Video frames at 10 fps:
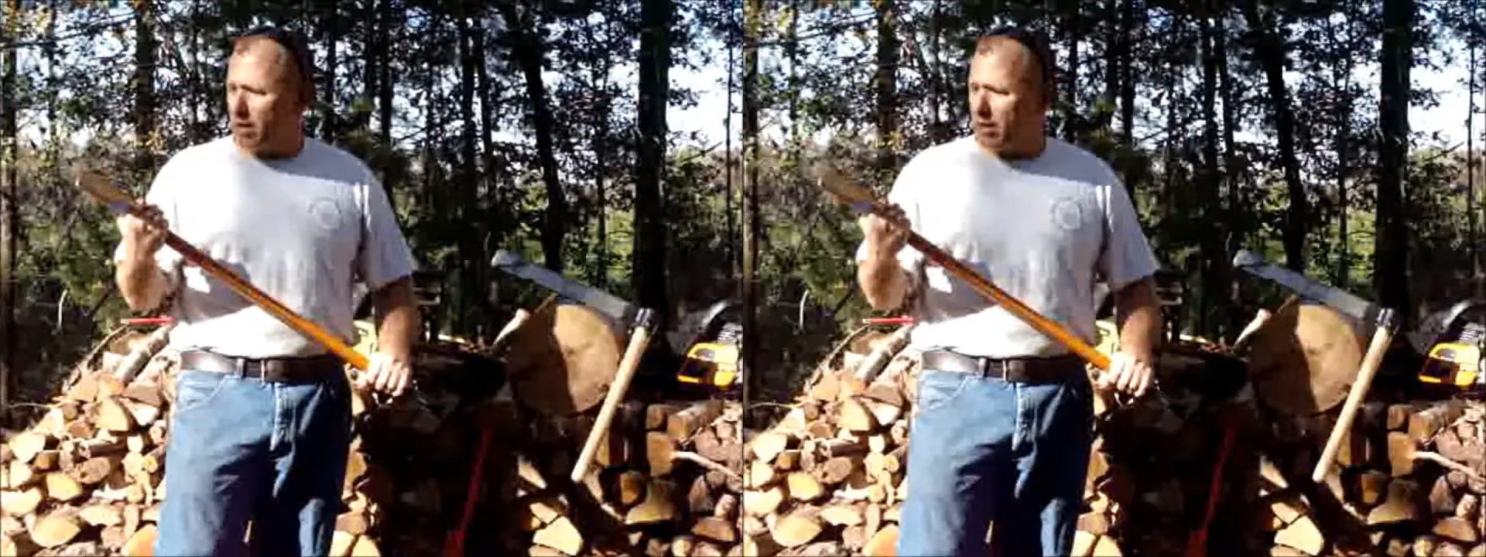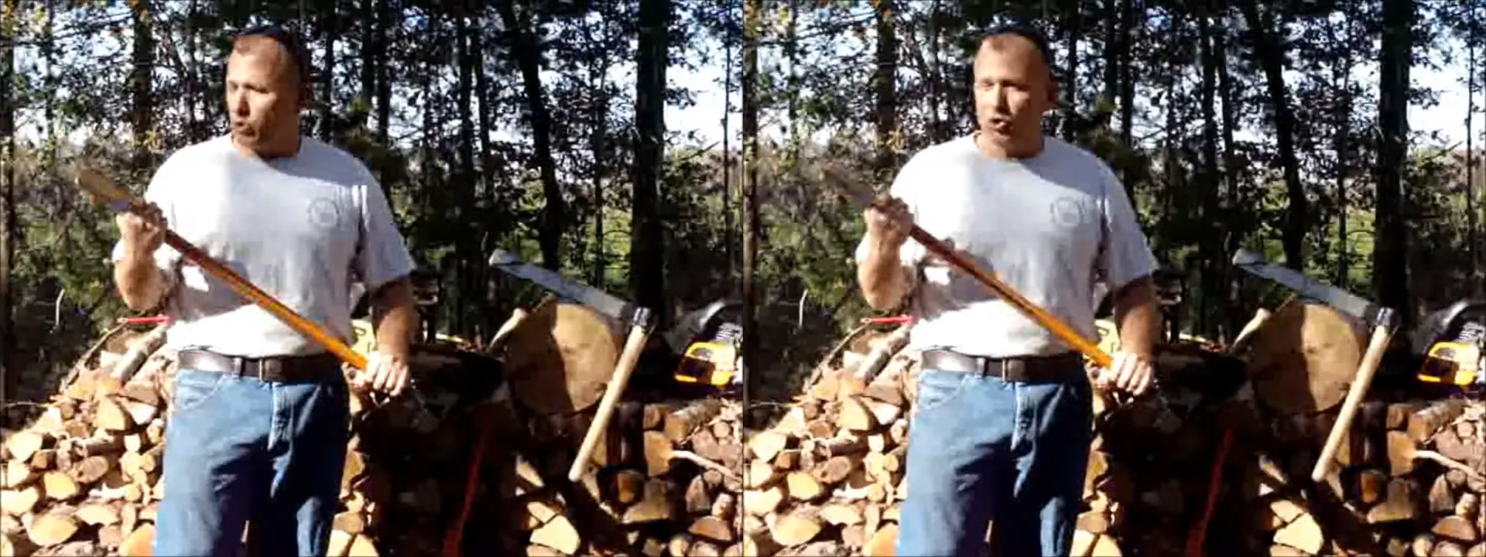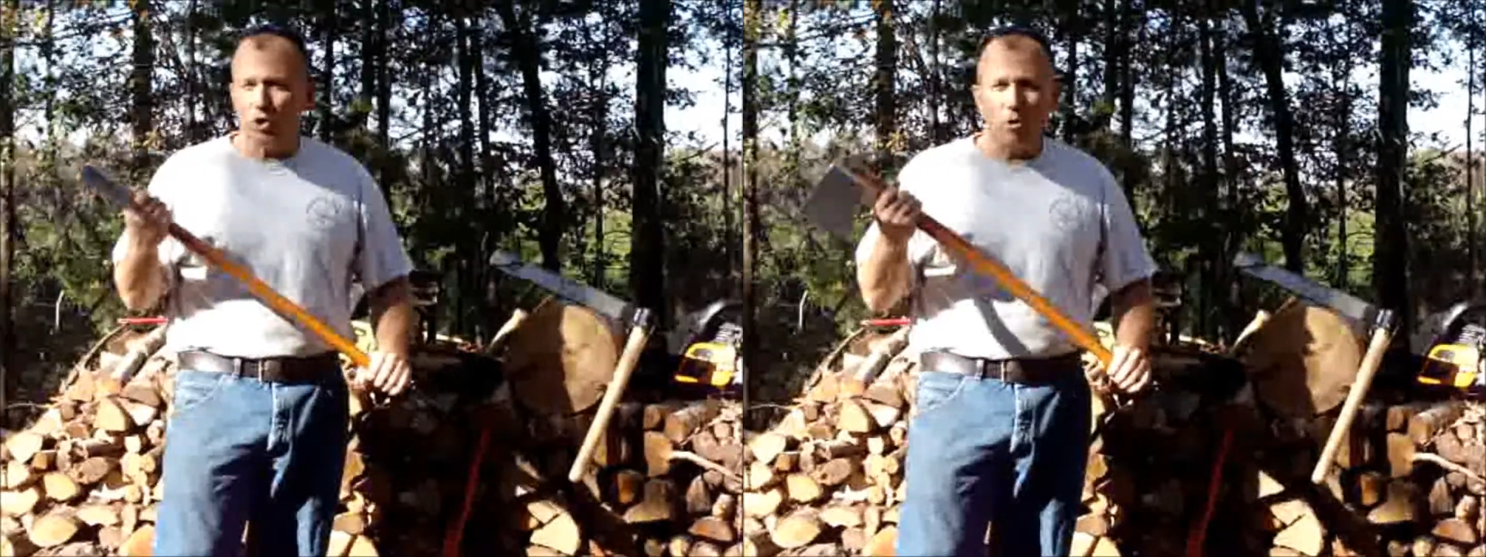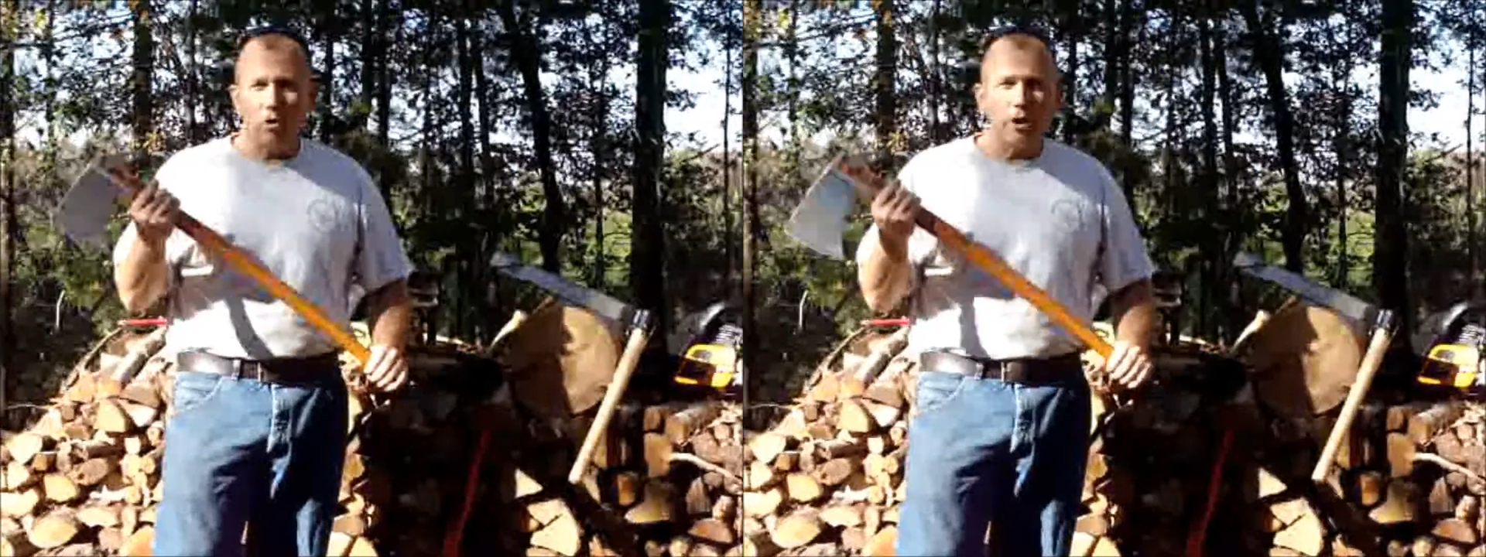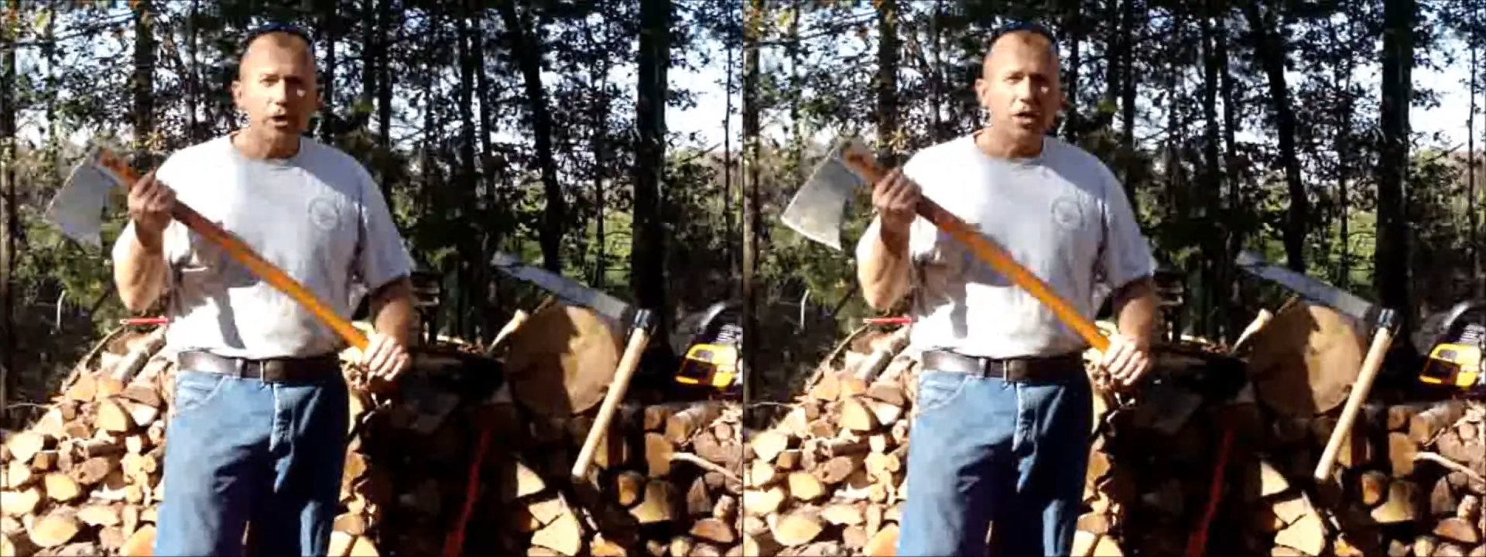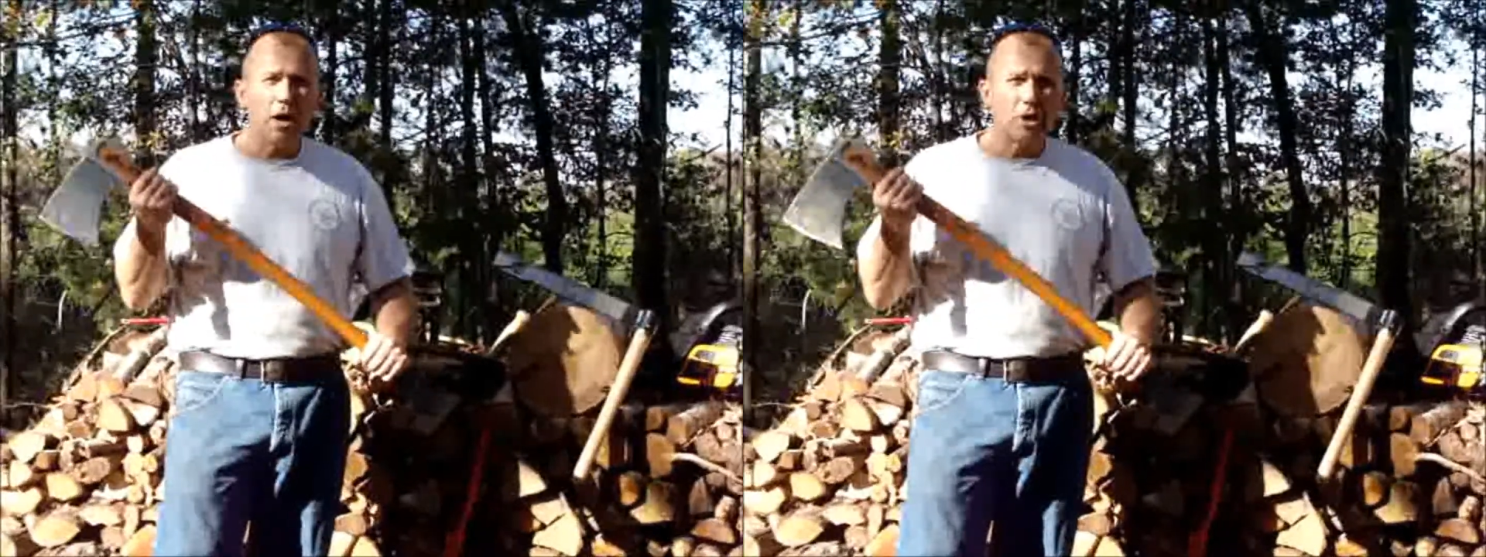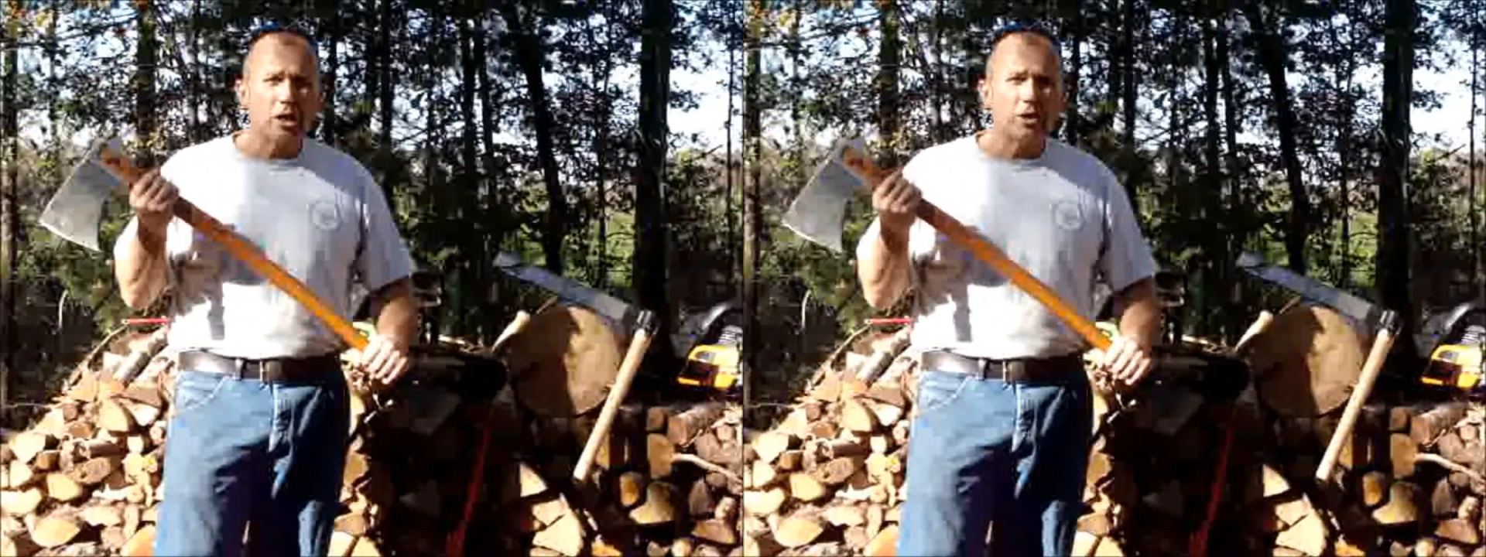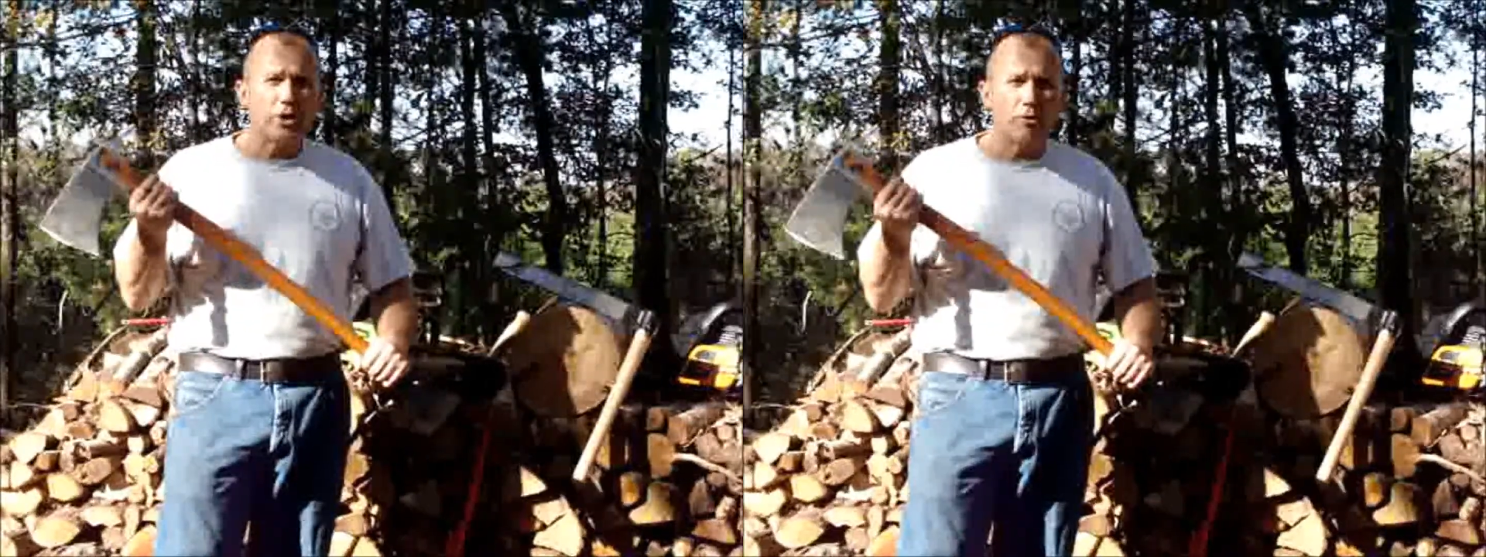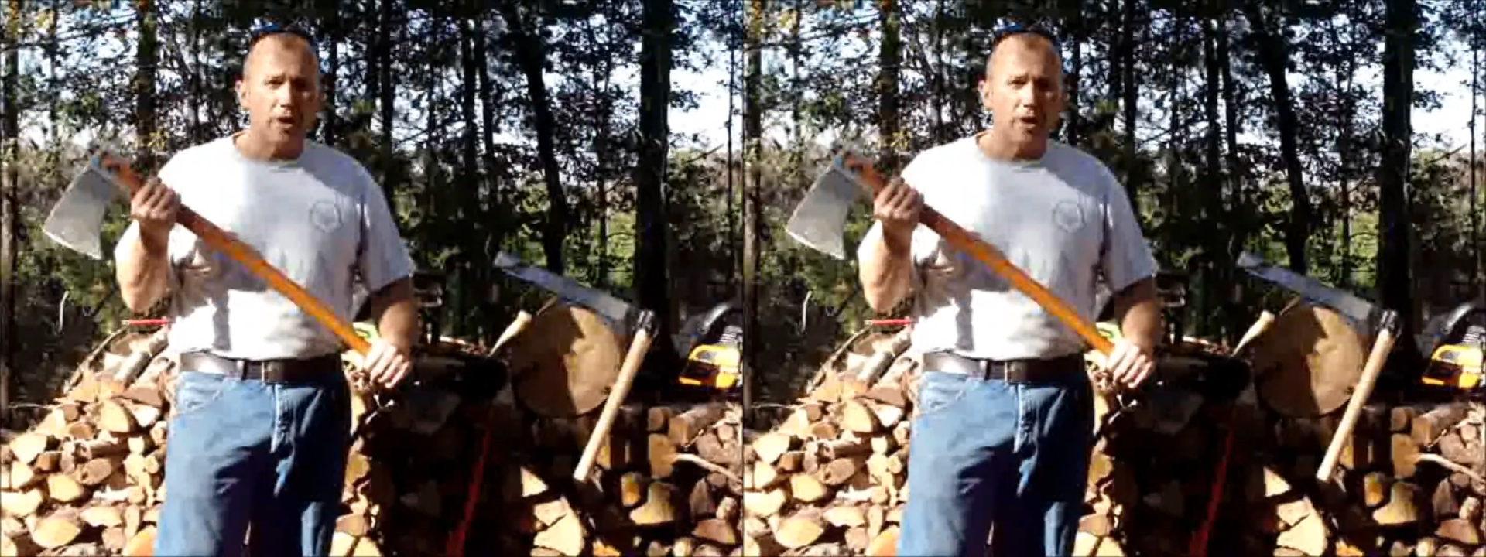is so ergonomically